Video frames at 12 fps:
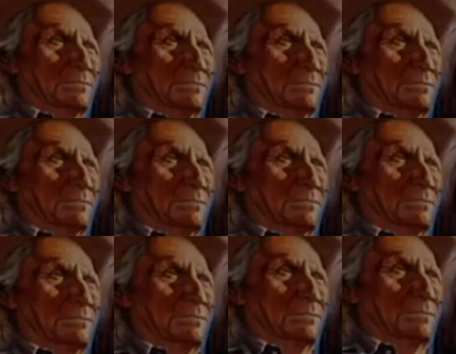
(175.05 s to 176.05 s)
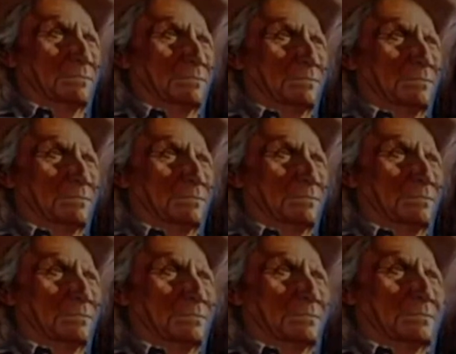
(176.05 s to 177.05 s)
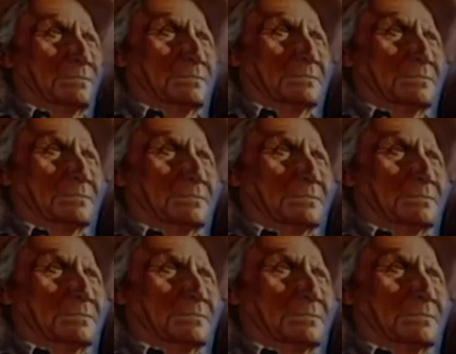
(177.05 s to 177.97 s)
The person shown says nothing.